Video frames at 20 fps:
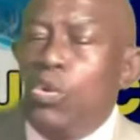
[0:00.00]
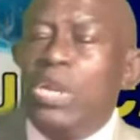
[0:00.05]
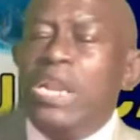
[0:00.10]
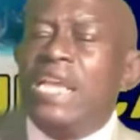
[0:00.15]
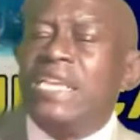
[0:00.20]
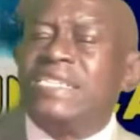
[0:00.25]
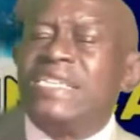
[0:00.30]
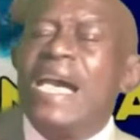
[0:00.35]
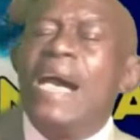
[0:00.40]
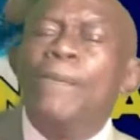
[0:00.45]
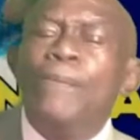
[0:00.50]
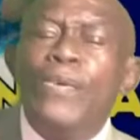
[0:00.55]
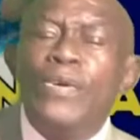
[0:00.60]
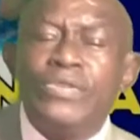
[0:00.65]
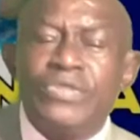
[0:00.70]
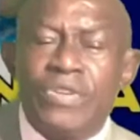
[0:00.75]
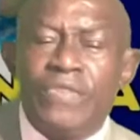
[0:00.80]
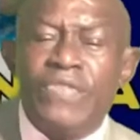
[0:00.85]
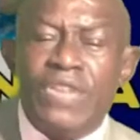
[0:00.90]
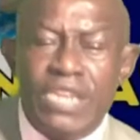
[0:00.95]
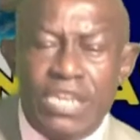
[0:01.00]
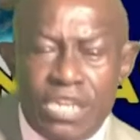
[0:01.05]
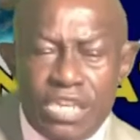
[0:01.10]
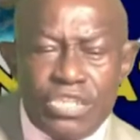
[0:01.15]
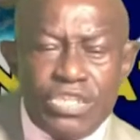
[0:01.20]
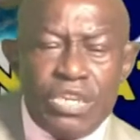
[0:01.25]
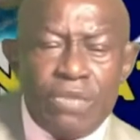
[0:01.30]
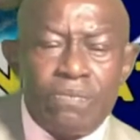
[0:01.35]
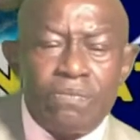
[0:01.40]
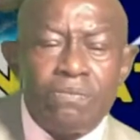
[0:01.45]
examples of
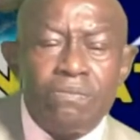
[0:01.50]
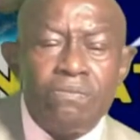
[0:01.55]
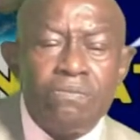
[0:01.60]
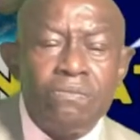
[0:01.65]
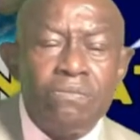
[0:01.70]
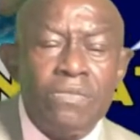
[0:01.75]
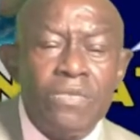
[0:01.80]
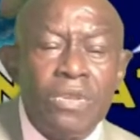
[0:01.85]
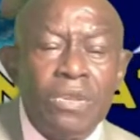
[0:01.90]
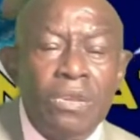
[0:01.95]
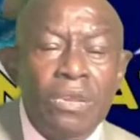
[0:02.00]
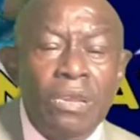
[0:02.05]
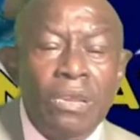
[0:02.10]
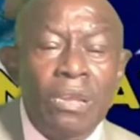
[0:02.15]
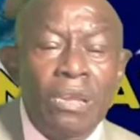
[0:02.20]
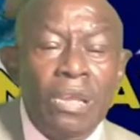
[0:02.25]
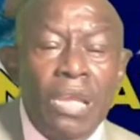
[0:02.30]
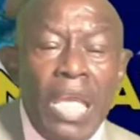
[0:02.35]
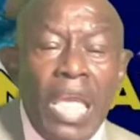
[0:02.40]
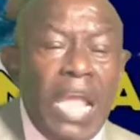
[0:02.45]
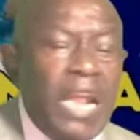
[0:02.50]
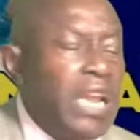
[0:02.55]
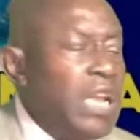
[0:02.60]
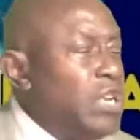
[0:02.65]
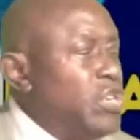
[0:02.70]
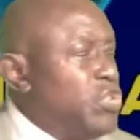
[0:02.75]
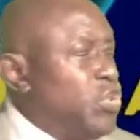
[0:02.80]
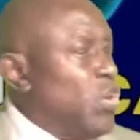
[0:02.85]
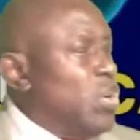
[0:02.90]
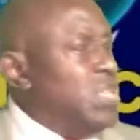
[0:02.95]
leadership. Ellen
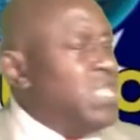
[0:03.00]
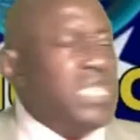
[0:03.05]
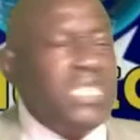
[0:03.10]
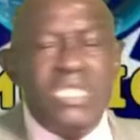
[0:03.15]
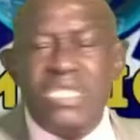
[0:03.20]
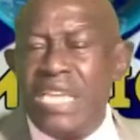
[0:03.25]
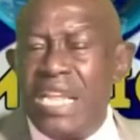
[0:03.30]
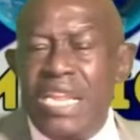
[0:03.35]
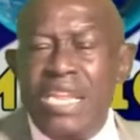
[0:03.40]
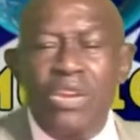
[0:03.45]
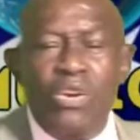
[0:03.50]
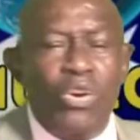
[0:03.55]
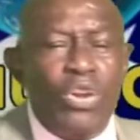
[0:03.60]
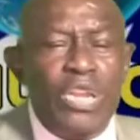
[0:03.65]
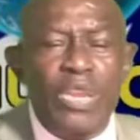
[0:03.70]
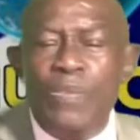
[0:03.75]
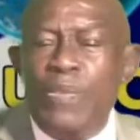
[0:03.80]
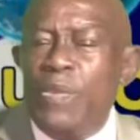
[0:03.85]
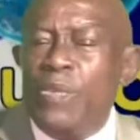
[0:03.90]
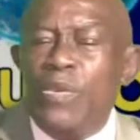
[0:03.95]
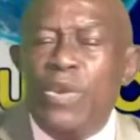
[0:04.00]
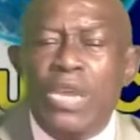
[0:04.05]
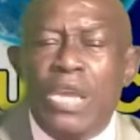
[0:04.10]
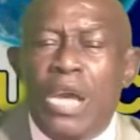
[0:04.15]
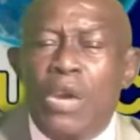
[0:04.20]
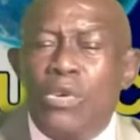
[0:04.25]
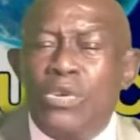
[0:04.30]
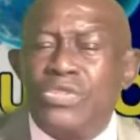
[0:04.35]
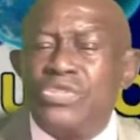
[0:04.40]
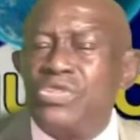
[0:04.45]
Johnson selling all the people in
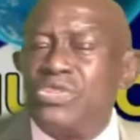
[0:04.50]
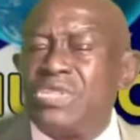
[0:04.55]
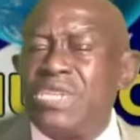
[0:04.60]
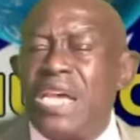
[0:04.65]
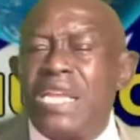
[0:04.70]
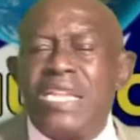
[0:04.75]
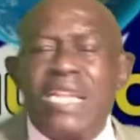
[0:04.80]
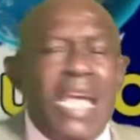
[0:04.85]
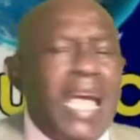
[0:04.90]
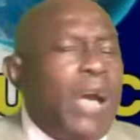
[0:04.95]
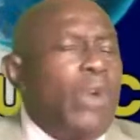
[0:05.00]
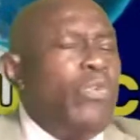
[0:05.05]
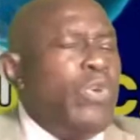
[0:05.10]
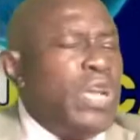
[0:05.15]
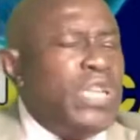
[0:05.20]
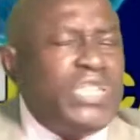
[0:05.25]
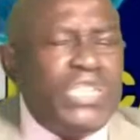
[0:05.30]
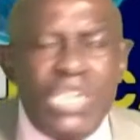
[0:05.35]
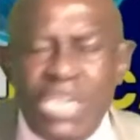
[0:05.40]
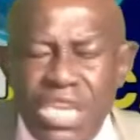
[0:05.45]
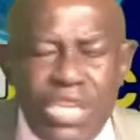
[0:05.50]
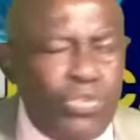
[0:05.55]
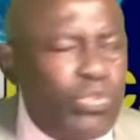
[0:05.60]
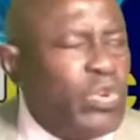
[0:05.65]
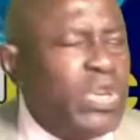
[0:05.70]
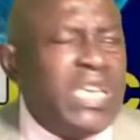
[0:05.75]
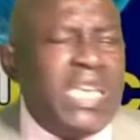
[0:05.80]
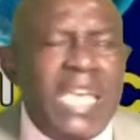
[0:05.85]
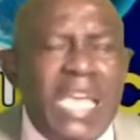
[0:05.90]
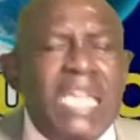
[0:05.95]
our society. How will we change? We
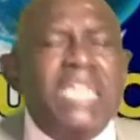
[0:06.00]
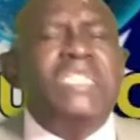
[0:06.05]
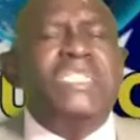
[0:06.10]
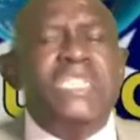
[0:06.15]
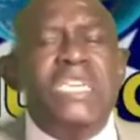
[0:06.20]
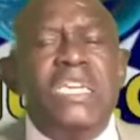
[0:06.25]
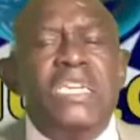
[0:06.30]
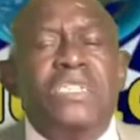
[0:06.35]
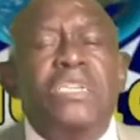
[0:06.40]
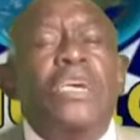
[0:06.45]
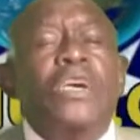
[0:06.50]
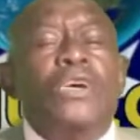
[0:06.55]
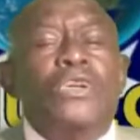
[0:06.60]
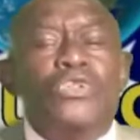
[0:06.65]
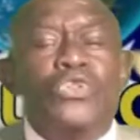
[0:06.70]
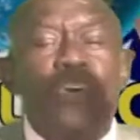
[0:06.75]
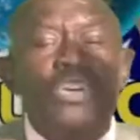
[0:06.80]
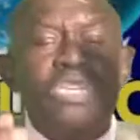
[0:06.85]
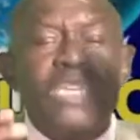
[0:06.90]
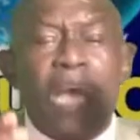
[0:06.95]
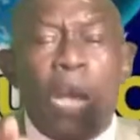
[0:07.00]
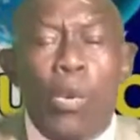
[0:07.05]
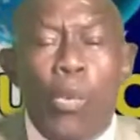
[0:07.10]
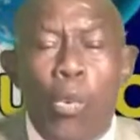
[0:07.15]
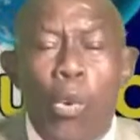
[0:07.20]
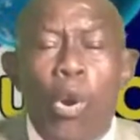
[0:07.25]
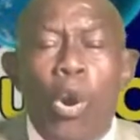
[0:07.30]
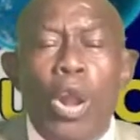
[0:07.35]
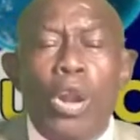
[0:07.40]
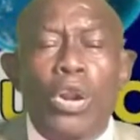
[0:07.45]
can't change. Those are
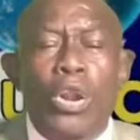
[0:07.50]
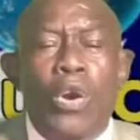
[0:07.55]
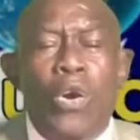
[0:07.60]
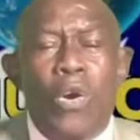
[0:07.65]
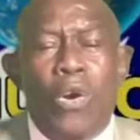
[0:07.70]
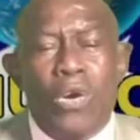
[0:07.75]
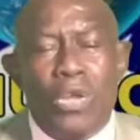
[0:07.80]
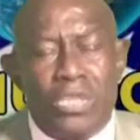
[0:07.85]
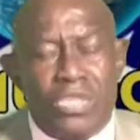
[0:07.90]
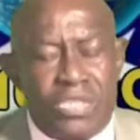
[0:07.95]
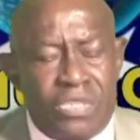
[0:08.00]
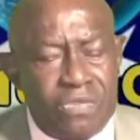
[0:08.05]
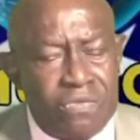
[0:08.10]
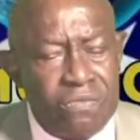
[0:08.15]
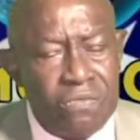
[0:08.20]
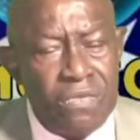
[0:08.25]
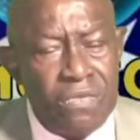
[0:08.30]
warlords.